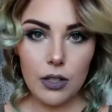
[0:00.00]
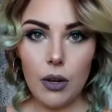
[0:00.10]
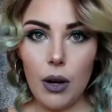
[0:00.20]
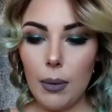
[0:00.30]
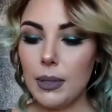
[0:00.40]

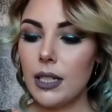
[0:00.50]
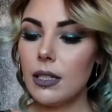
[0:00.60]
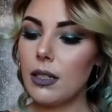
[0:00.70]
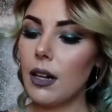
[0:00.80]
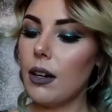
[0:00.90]
so I'm gonna
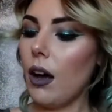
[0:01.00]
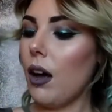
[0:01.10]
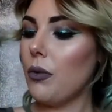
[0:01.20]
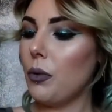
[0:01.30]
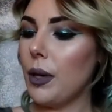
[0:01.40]
start
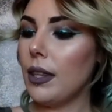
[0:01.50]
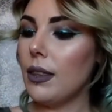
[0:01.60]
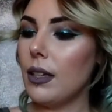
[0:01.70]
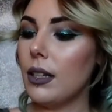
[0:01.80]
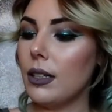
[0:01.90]
off with
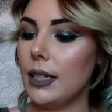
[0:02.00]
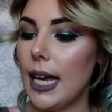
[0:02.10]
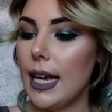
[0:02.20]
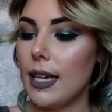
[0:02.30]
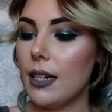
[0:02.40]
the
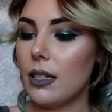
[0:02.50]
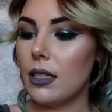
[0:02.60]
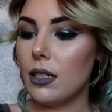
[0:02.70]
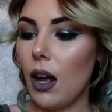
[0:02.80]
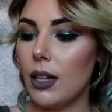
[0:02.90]
Glade
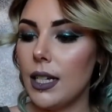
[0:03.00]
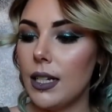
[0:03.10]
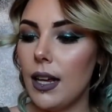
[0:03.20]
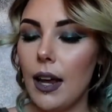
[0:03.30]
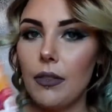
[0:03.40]

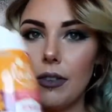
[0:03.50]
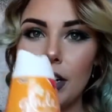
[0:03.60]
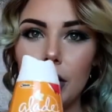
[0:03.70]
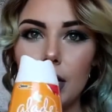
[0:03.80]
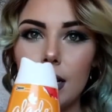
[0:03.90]
Solid Air
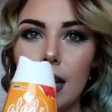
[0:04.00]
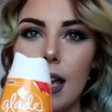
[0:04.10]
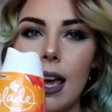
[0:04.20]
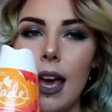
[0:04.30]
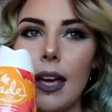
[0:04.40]
Freshener,
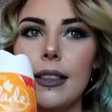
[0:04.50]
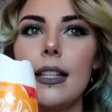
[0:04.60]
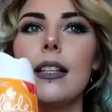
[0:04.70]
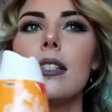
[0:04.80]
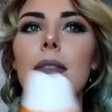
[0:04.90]
and
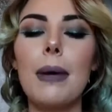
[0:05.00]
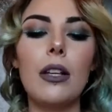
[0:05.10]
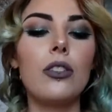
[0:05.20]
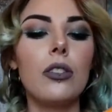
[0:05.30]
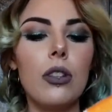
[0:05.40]
these
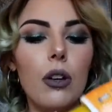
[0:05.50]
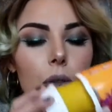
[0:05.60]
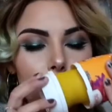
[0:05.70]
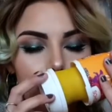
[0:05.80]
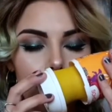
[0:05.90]
smell
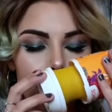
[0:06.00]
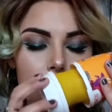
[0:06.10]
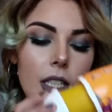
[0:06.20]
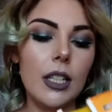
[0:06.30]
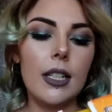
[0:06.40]
so
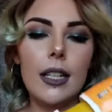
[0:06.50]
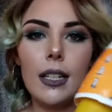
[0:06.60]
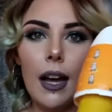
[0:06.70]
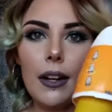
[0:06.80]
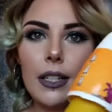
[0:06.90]

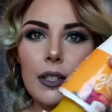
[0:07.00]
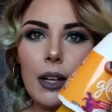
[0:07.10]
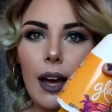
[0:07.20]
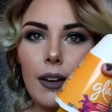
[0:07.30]
good. I already